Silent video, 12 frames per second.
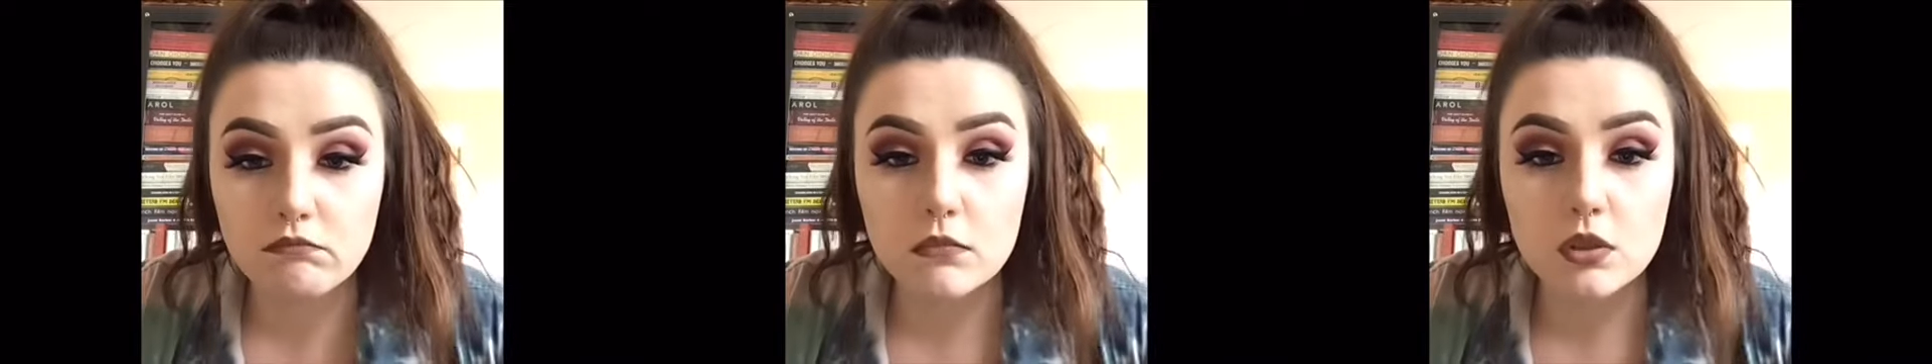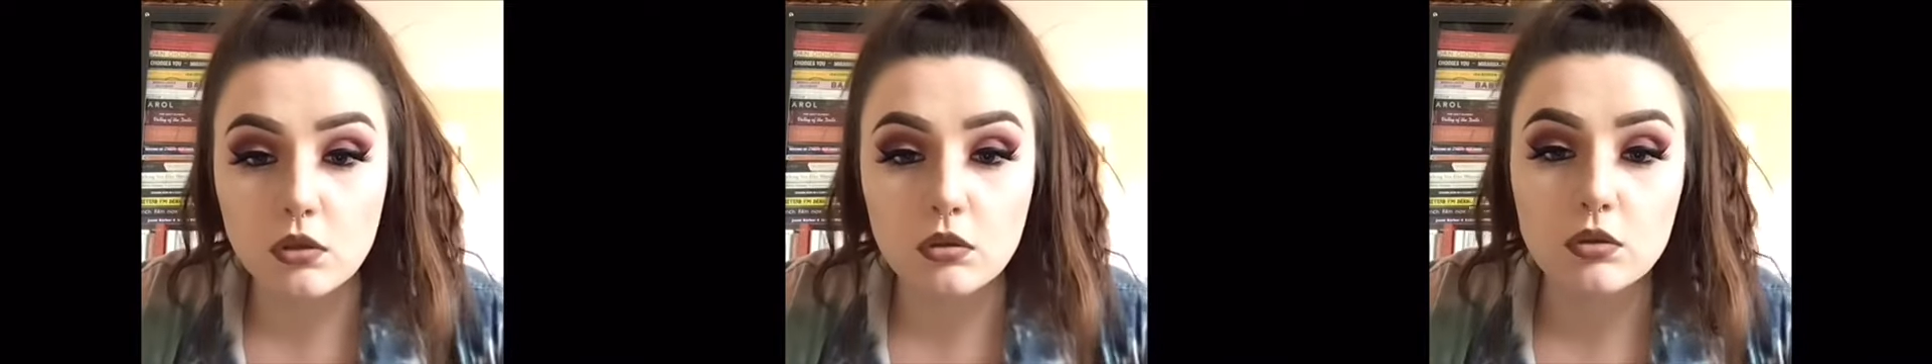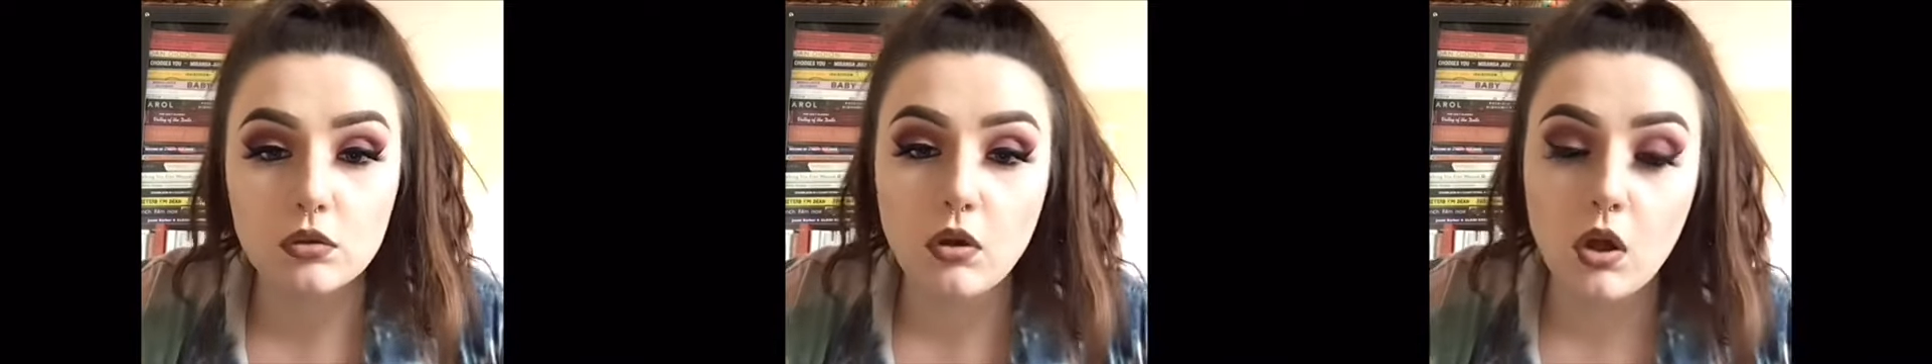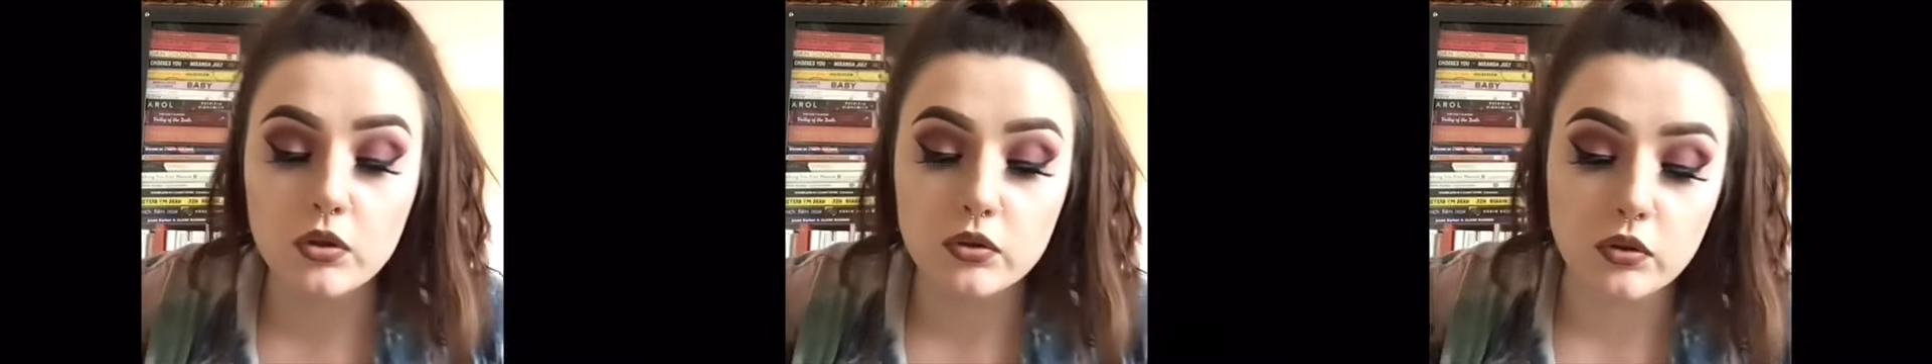social
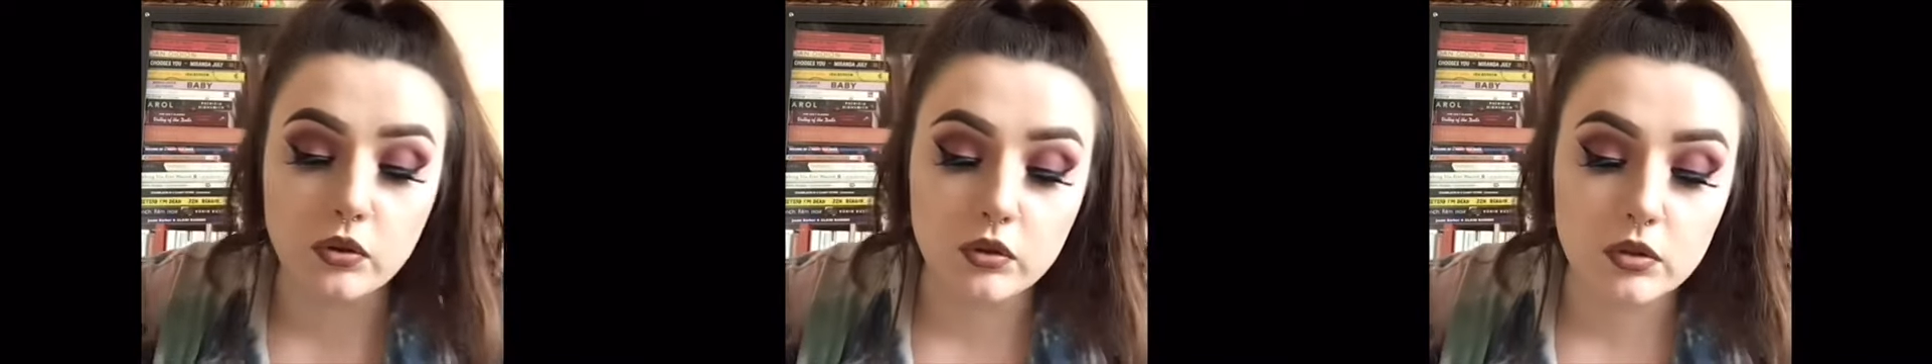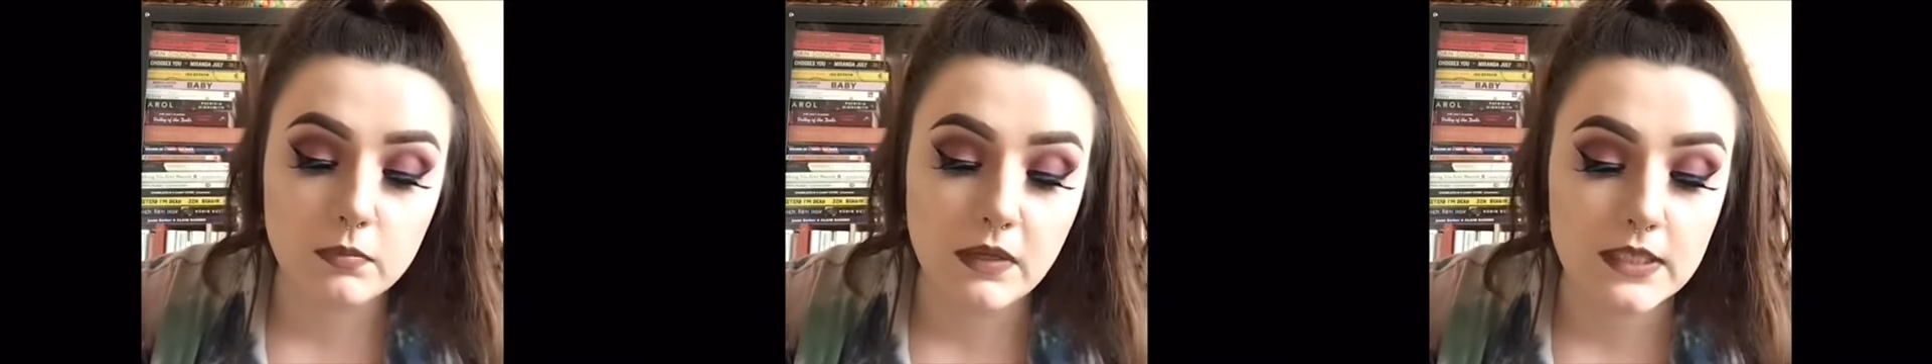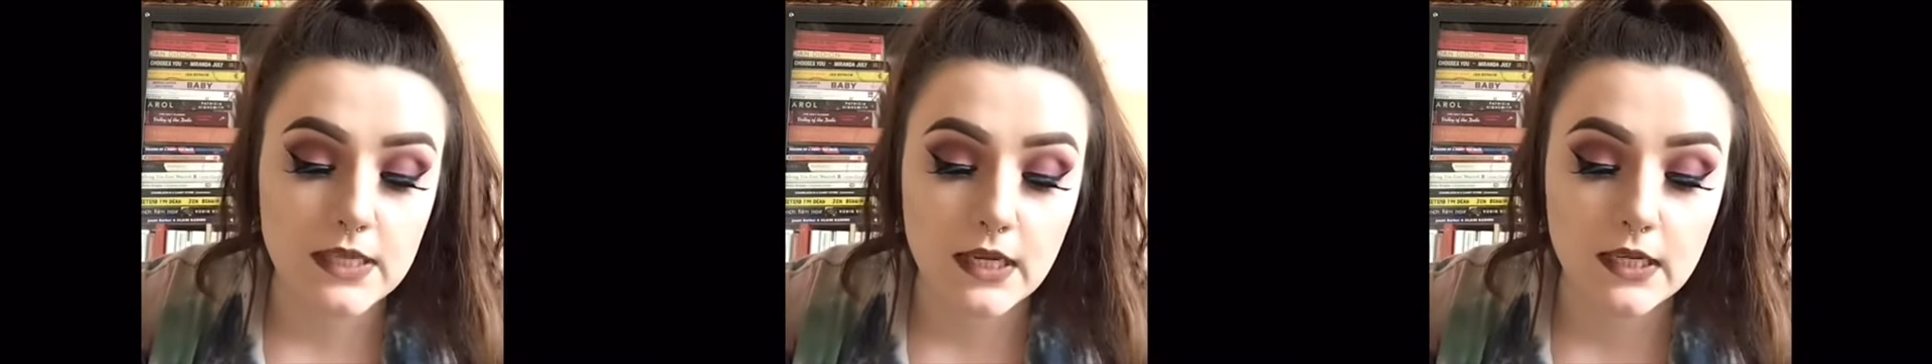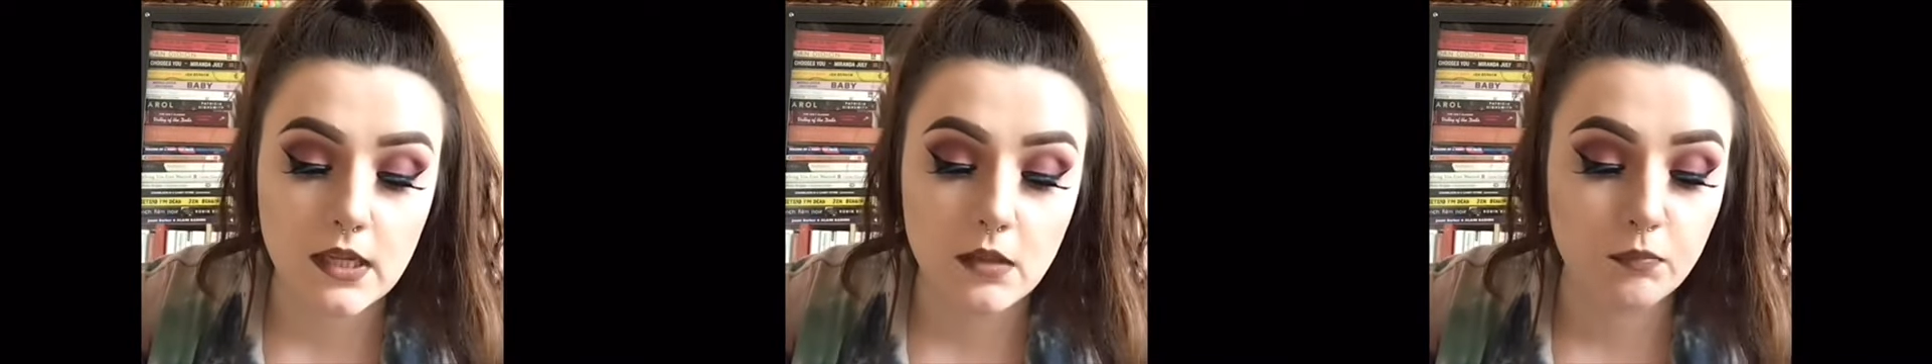conduct,
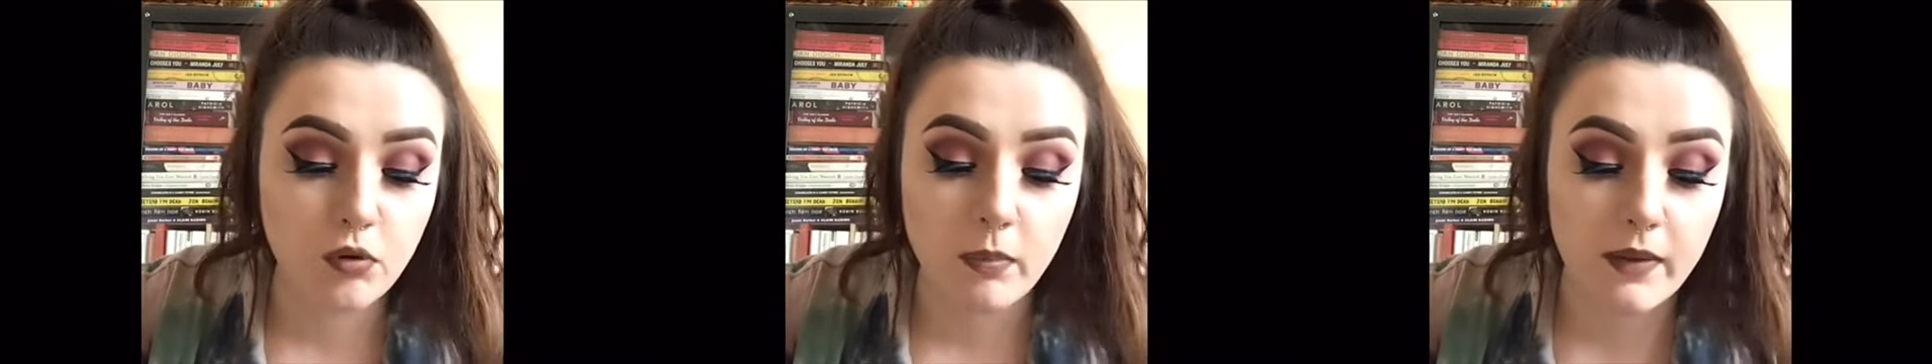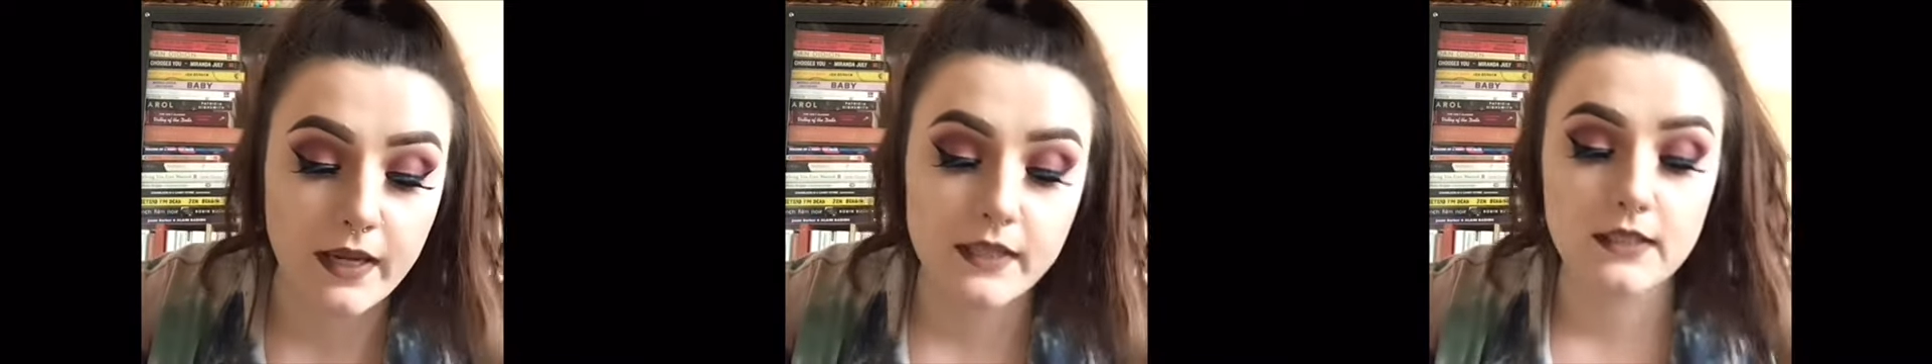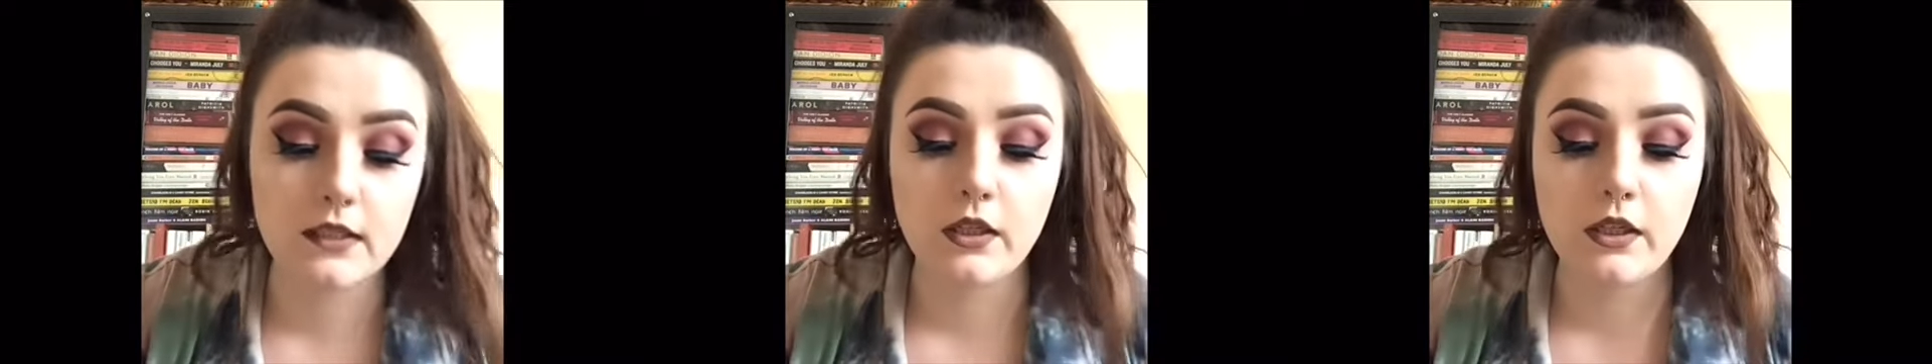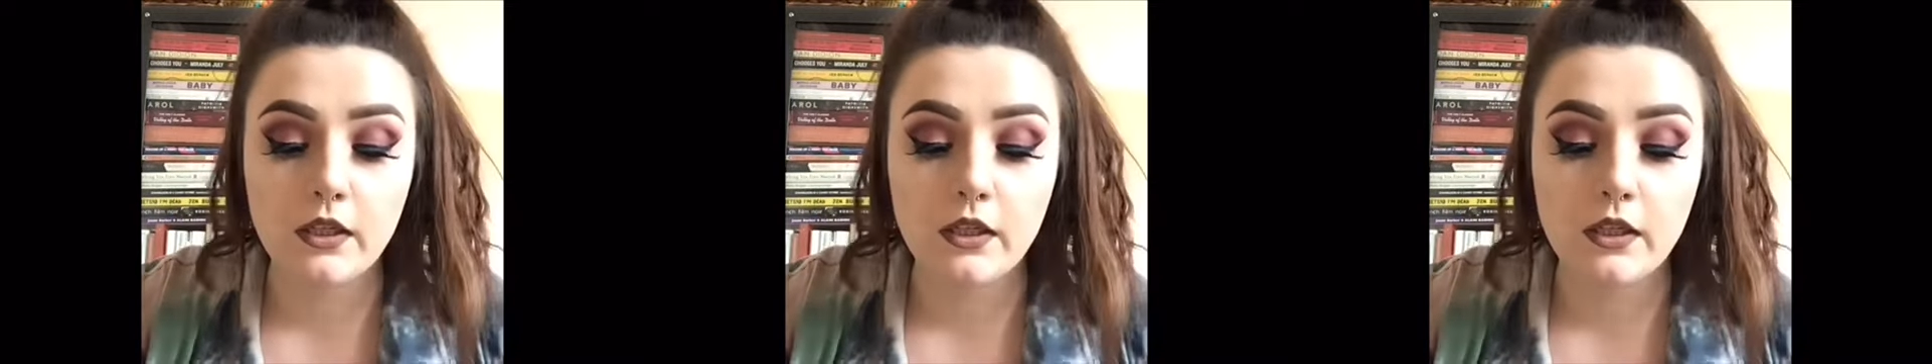maintaining proper etiquette.